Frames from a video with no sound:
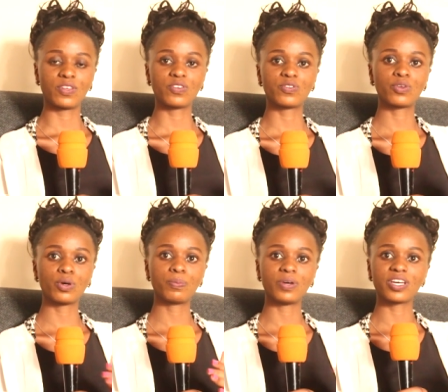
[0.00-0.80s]

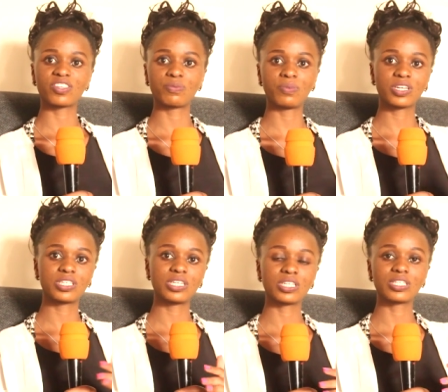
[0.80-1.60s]
Stop
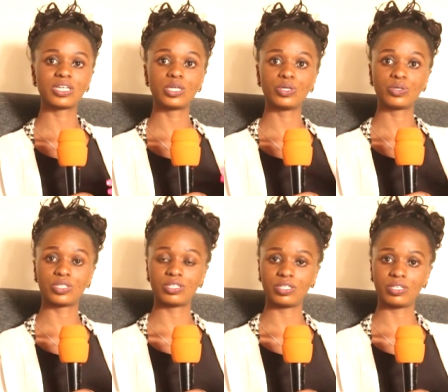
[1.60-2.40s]
expecting the
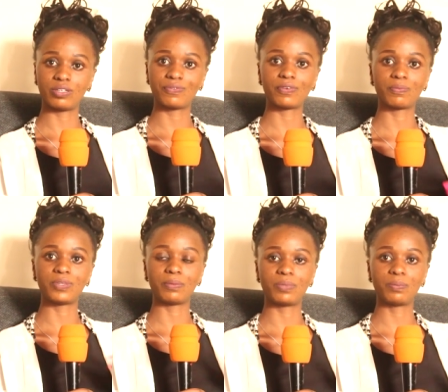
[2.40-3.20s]
loyalty from
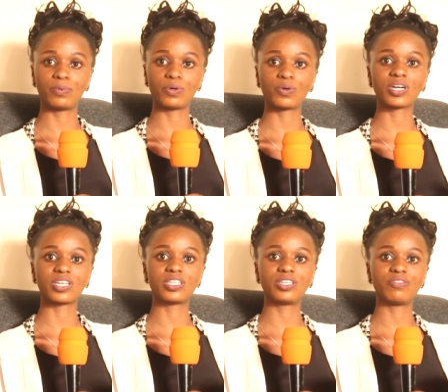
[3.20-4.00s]
the people who
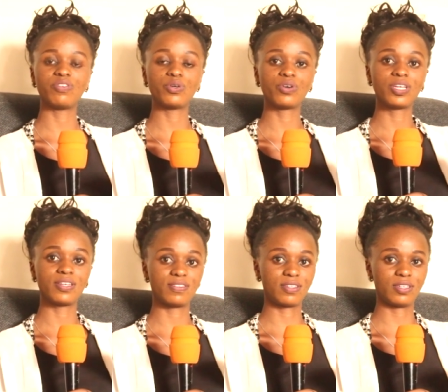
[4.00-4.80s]
can't give you
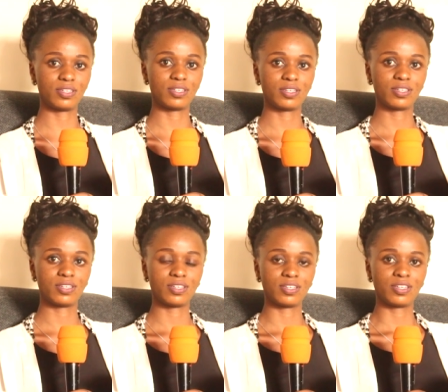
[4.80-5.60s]
honesty.
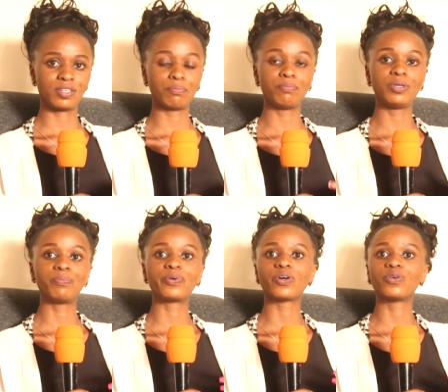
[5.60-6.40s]
Be
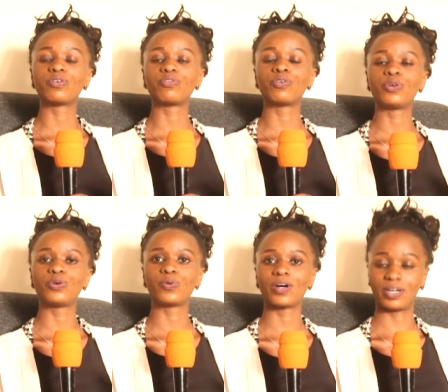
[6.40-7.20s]
proud of who
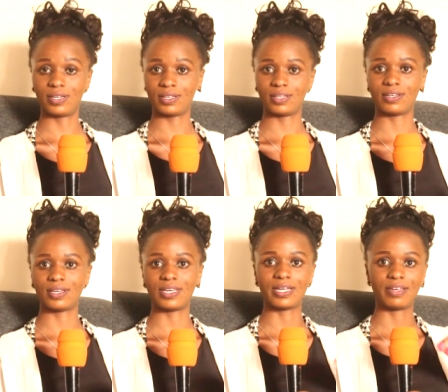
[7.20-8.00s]
you are.
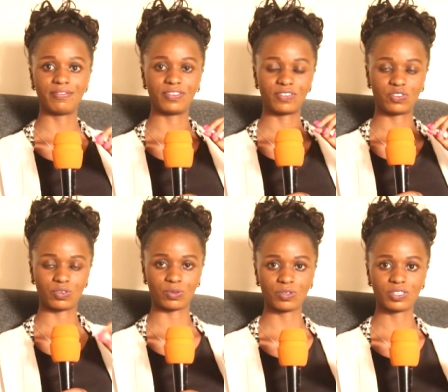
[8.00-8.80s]
Life is
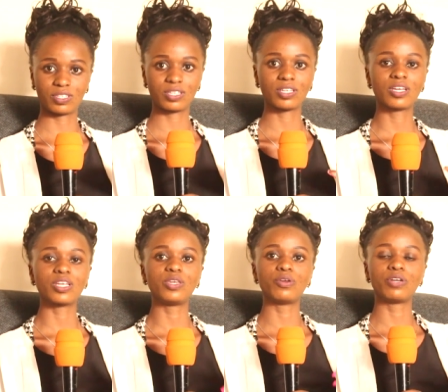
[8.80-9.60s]
short
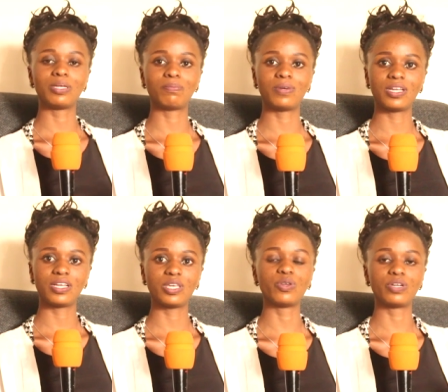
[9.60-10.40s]
no the
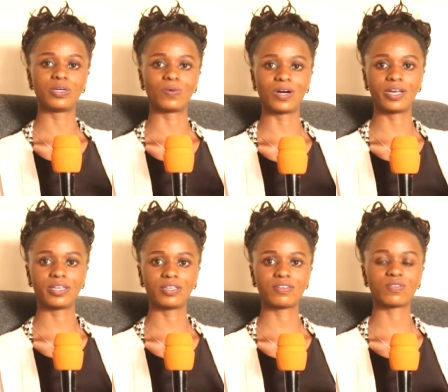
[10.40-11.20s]
no the
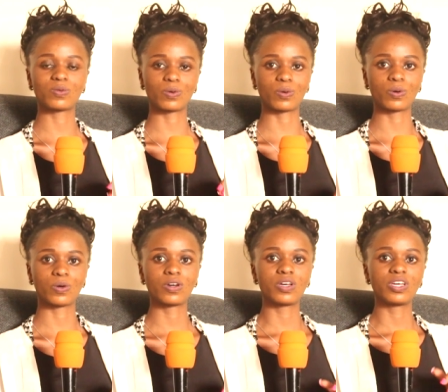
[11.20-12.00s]
wind, so
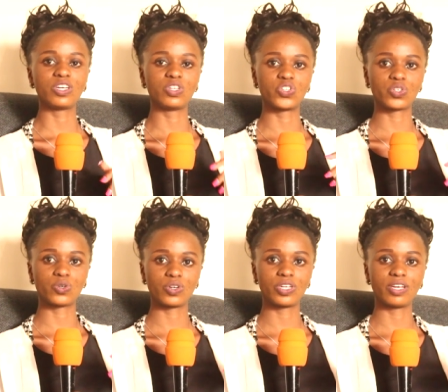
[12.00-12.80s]

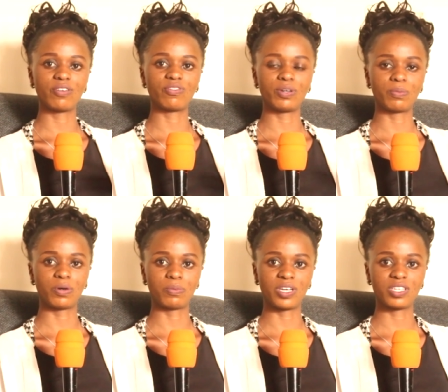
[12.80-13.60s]
enjoy every
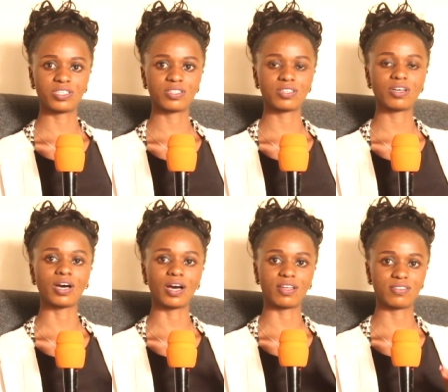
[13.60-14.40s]
moment
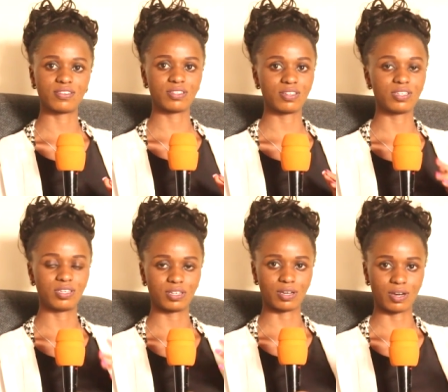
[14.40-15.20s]
as
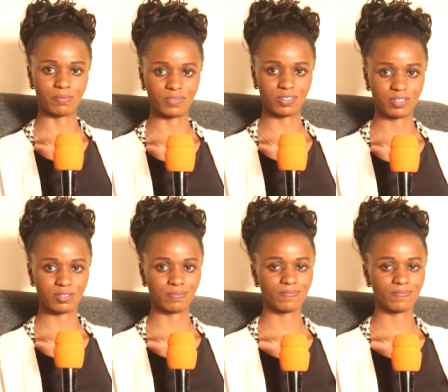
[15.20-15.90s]
it comes.